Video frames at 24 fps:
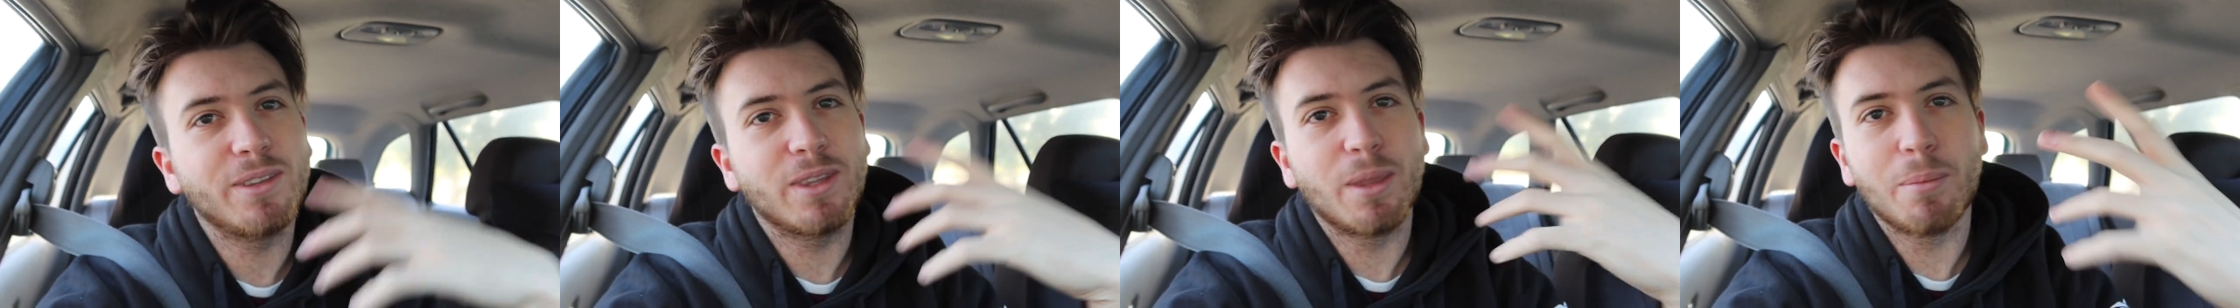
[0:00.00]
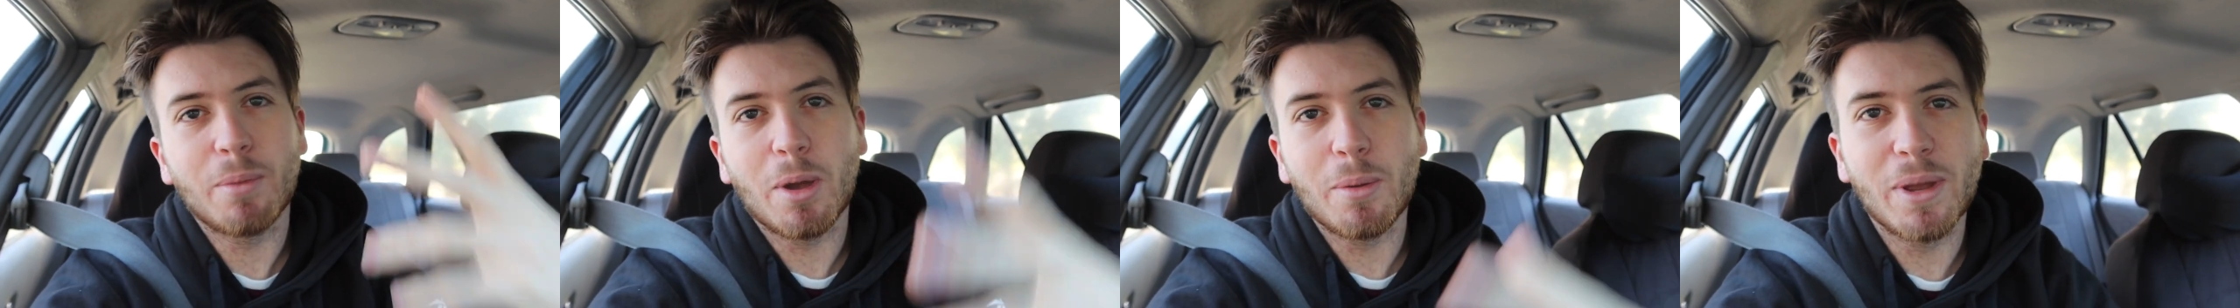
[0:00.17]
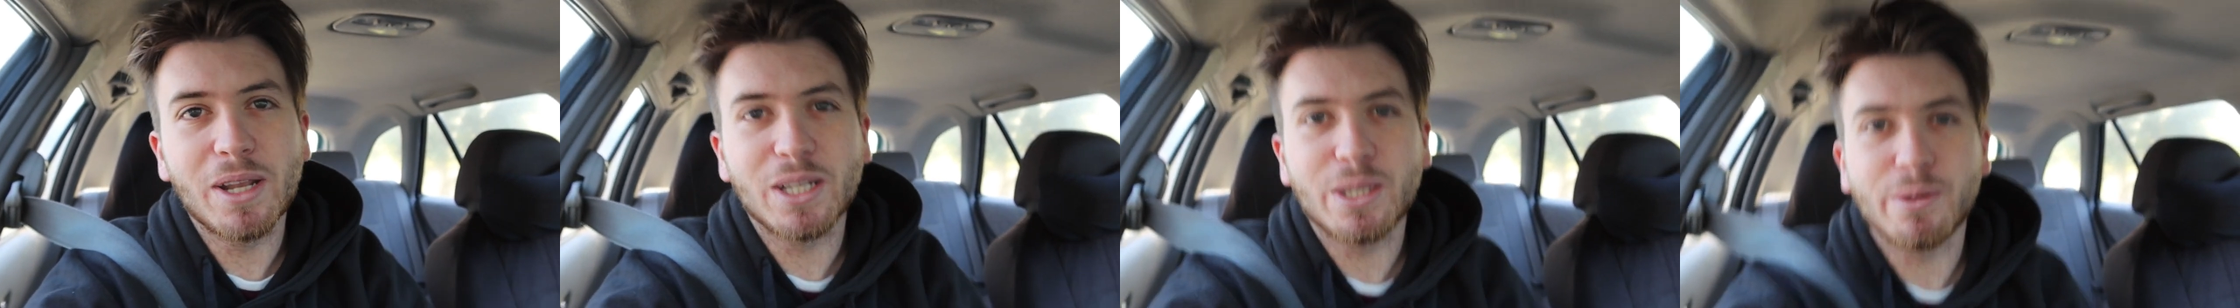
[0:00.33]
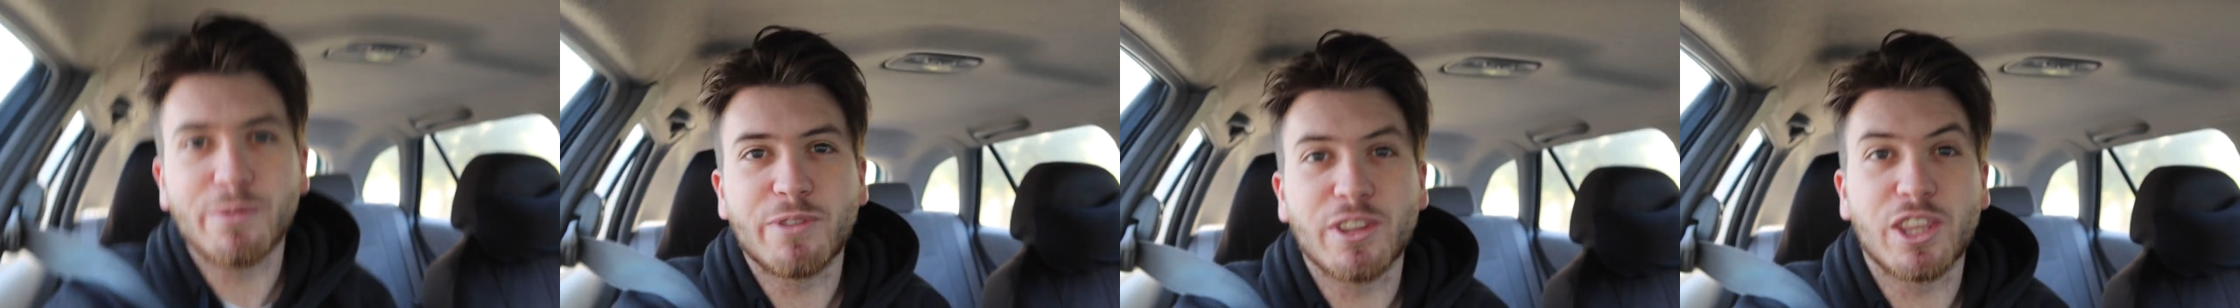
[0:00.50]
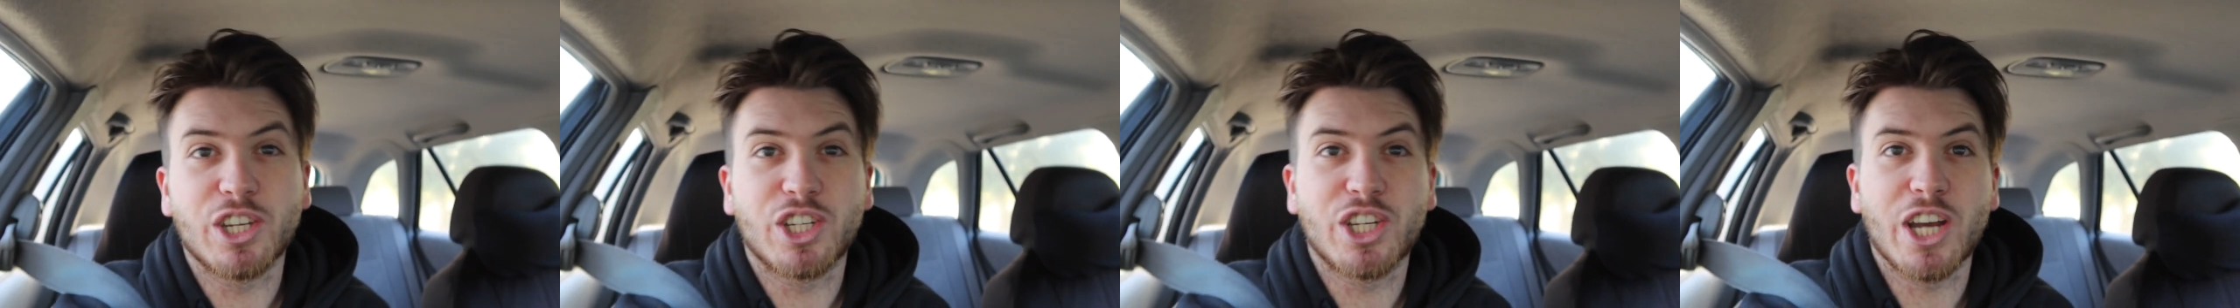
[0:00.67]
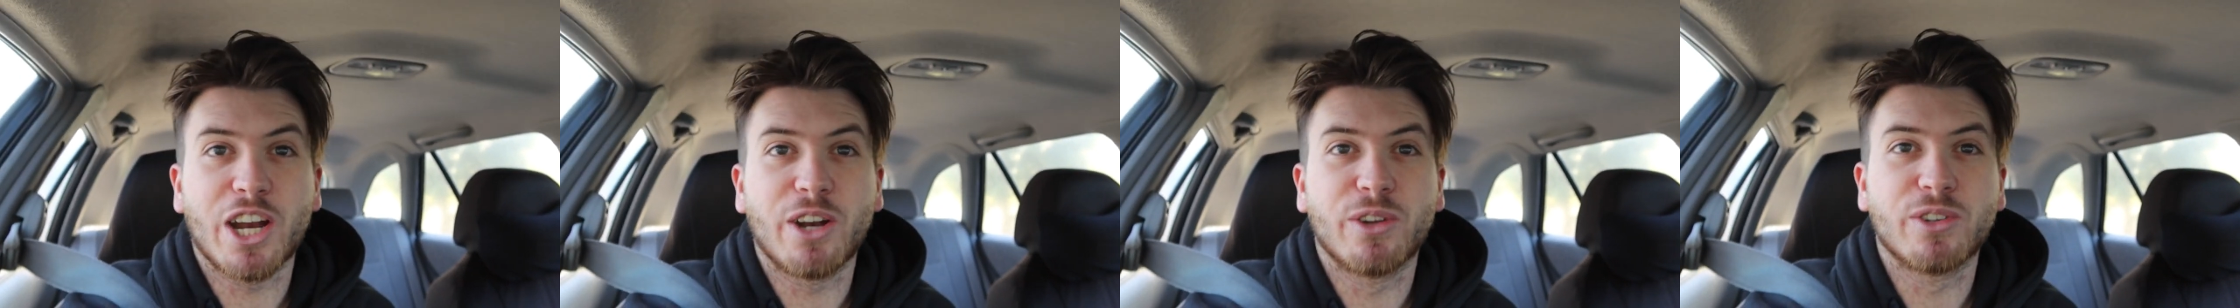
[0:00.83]
the momentum for
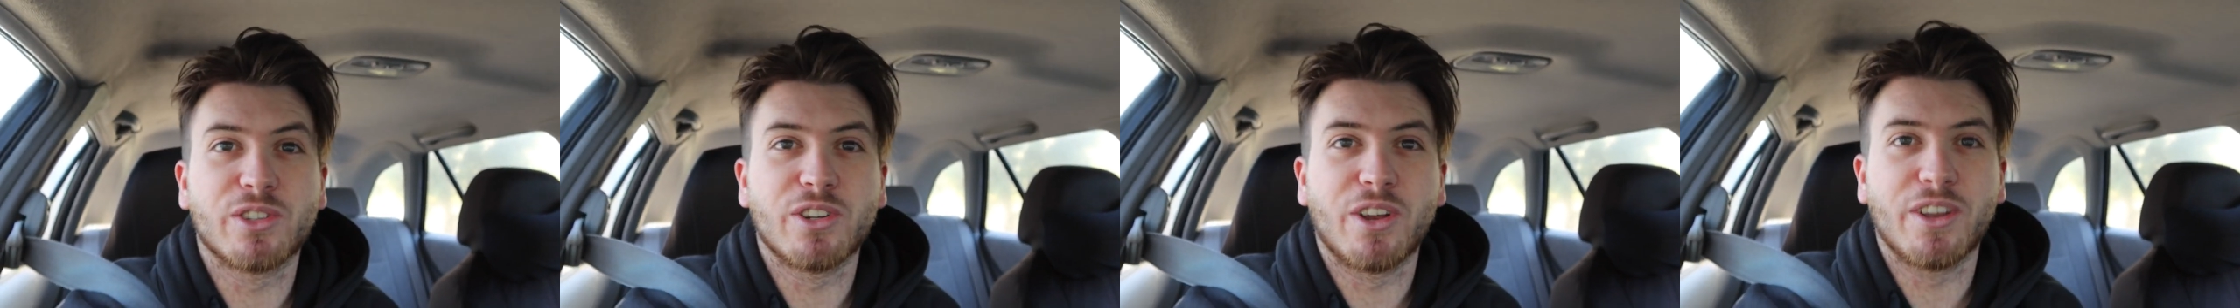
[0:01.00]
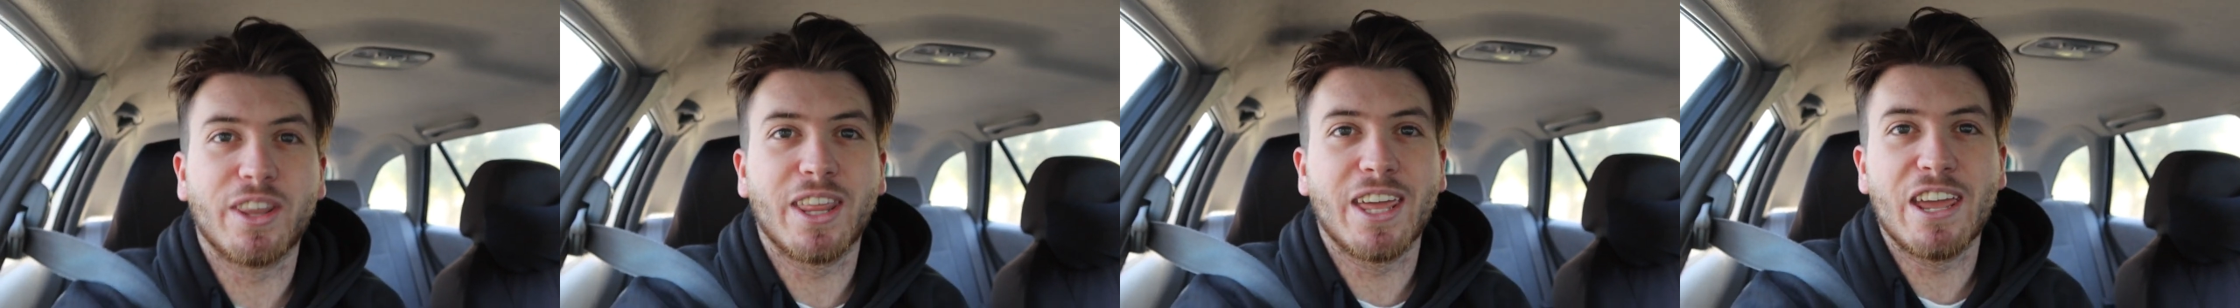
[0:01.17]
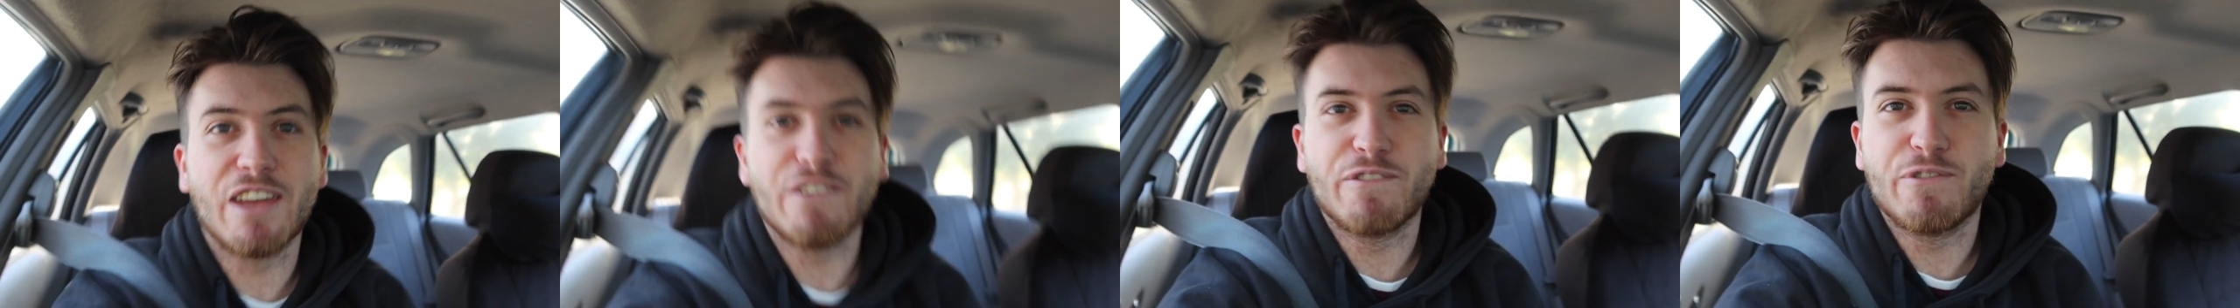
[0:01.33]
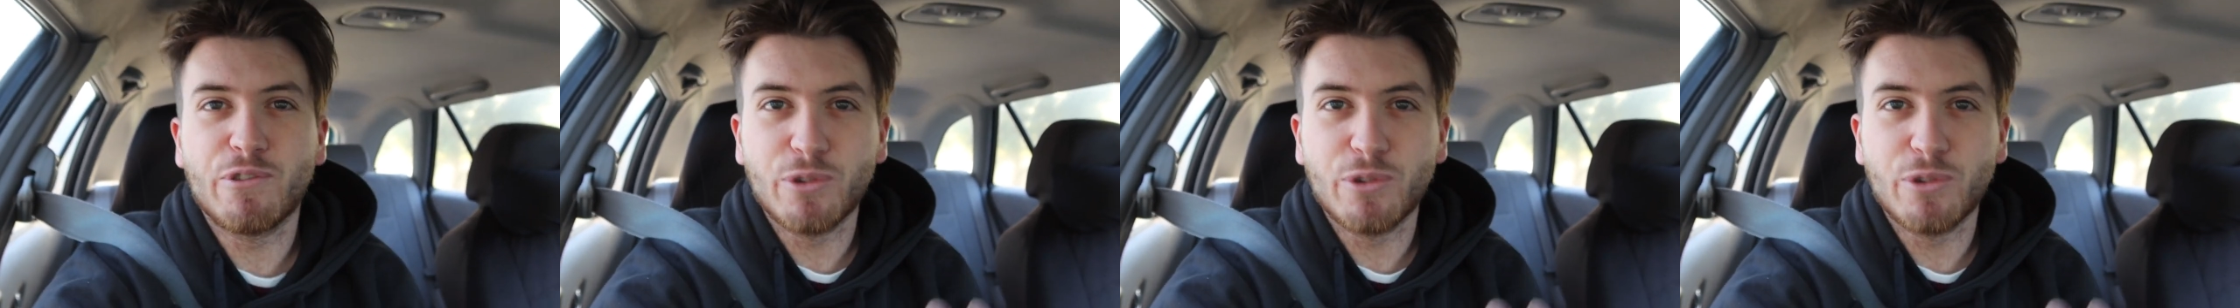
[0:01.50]
the channel's not there,